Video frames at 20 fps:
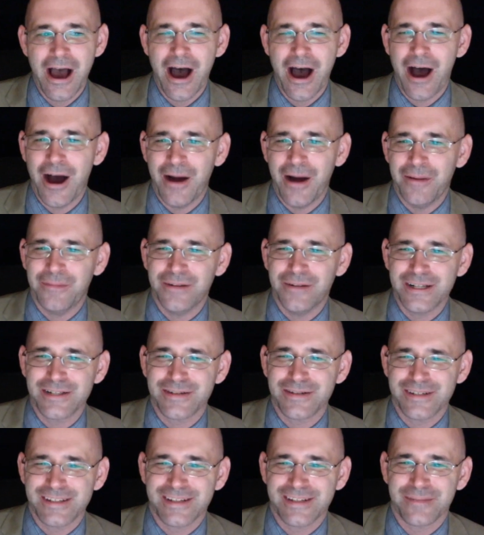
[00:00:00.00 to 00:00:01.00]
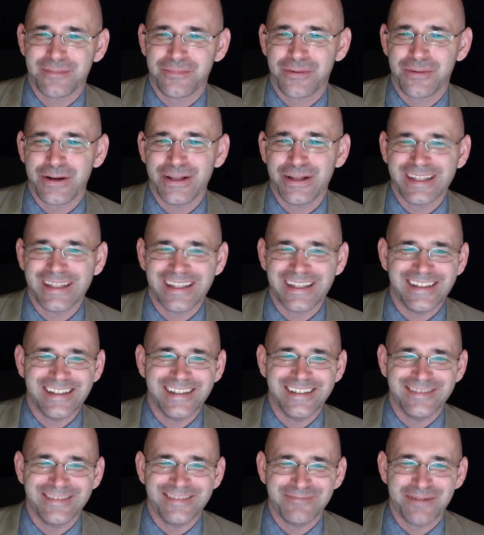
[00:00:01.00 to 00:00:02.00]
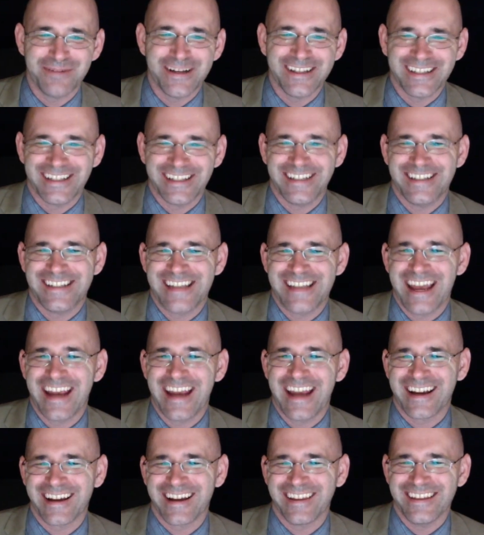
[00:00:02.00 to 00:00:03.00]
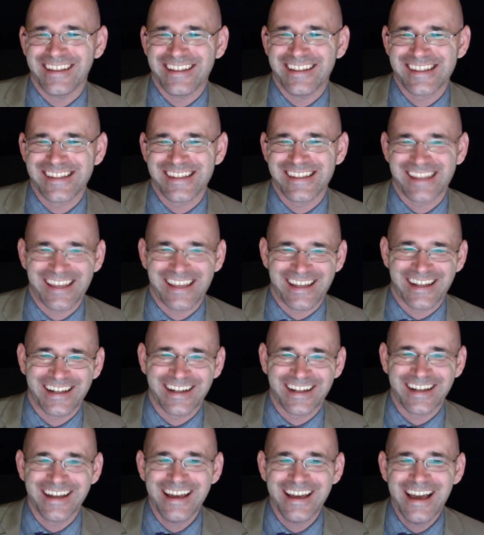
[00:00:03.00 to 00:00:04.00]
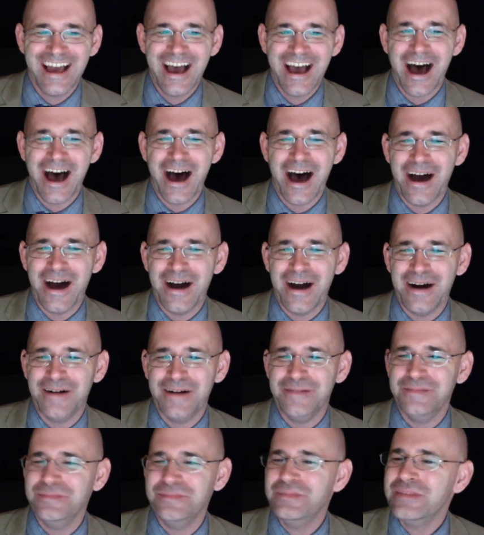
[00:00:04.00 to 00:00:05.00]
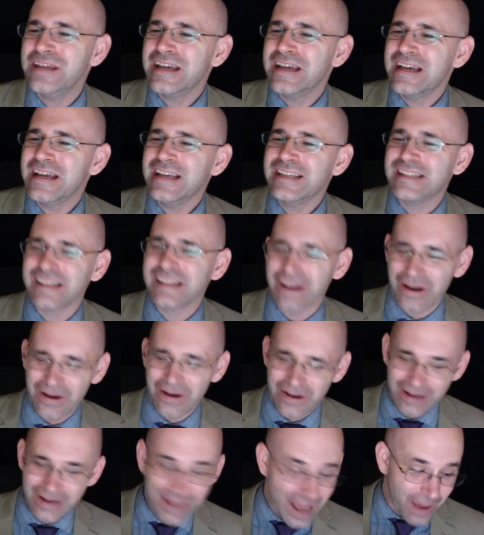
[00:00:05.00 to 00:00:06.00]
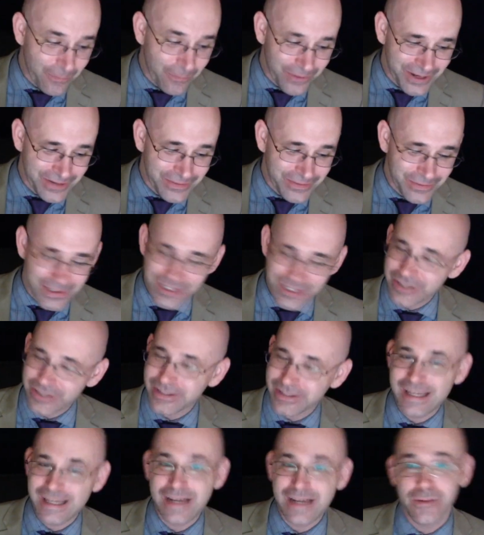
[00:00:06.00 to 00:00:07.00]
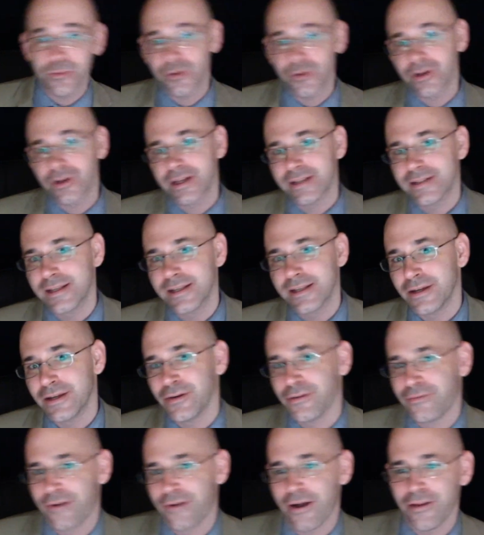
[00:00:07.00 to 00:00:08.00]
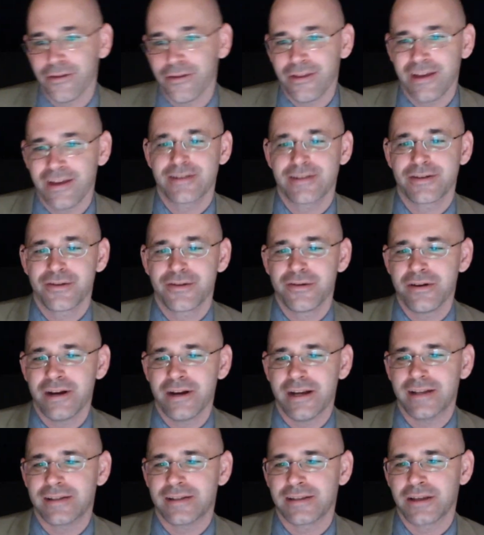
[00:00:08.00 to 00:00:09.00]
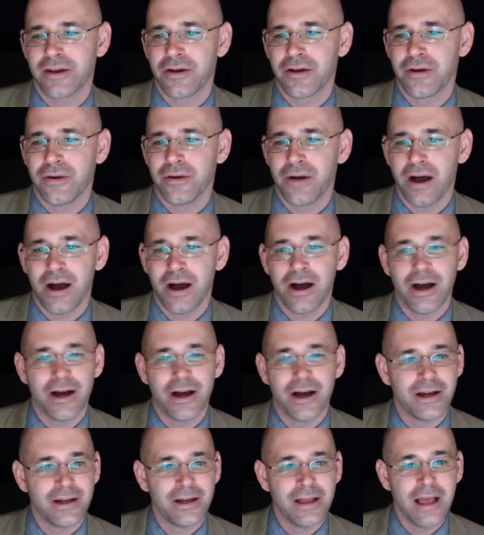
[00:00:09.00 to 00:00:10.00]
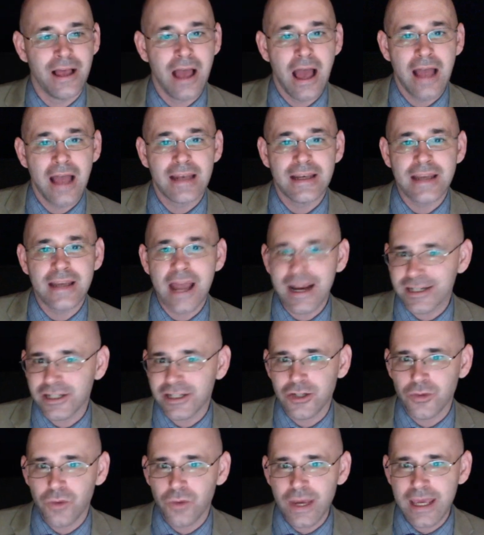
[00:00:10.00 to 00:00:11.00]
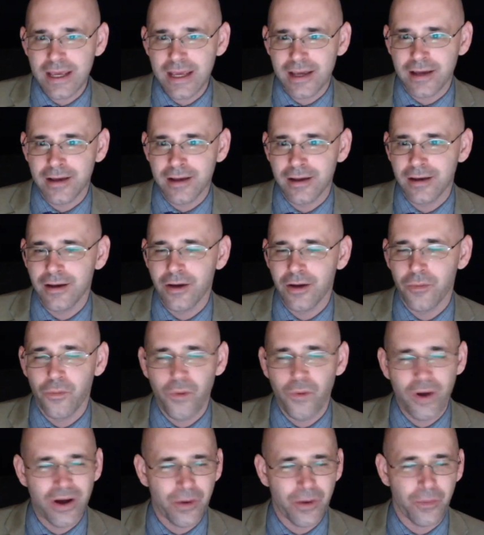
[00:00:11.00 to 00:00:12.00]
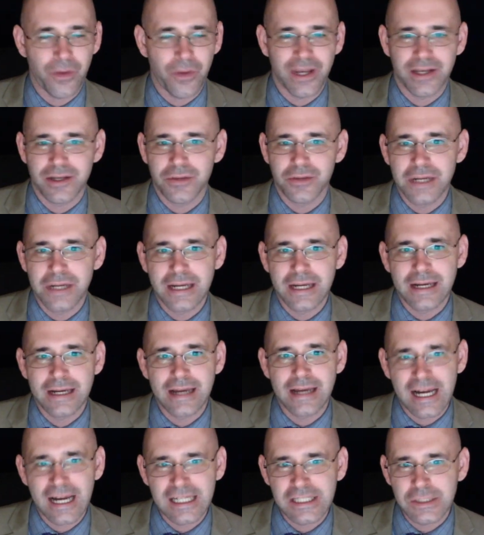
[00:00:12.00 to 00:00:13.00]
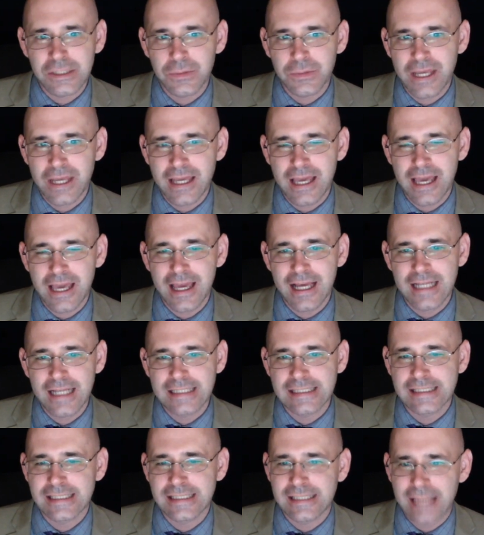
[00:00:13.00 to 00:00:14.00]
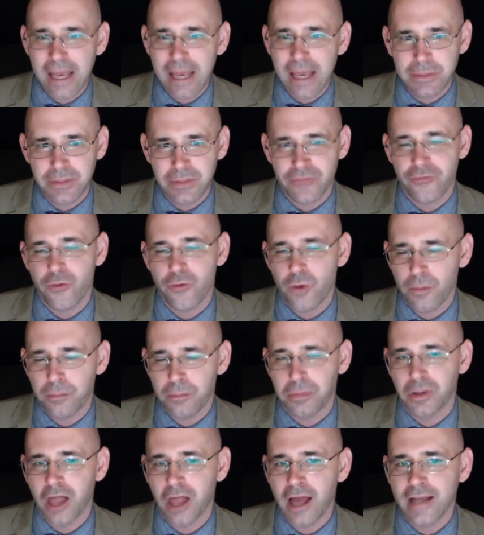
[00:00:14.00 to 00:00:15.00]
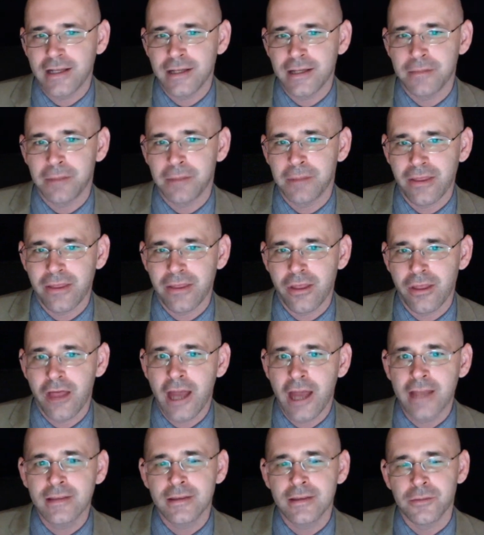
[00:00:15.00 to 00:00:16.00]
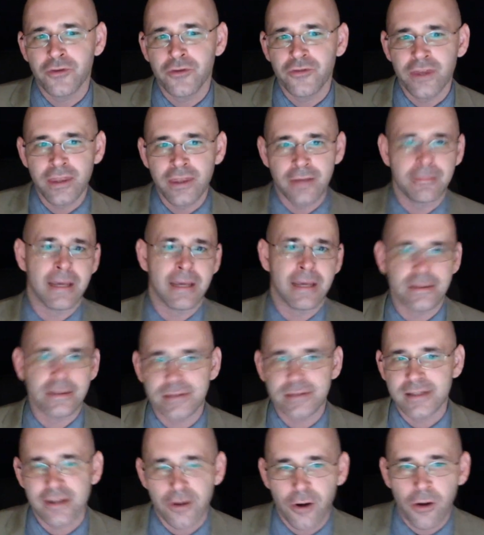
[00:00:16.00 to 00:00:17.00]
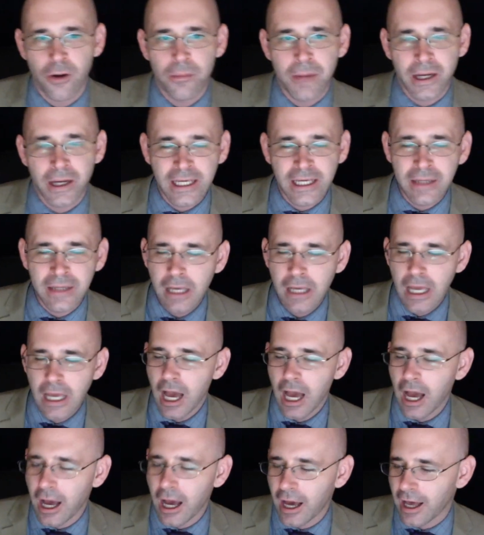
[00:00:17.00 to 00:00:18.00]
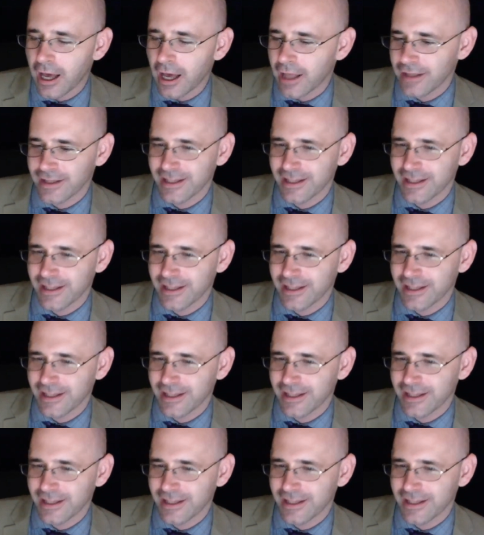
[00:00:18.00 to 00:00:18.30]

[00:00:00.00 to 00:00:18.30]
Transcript: um, which was a brilliant, brilliant take on this thing. Um, so, yeah, we, we shall see, and we'll continue to follow that story. So, uh, next week what are we doing next week except for Blinded by the Light, the movie that made zero money uh, the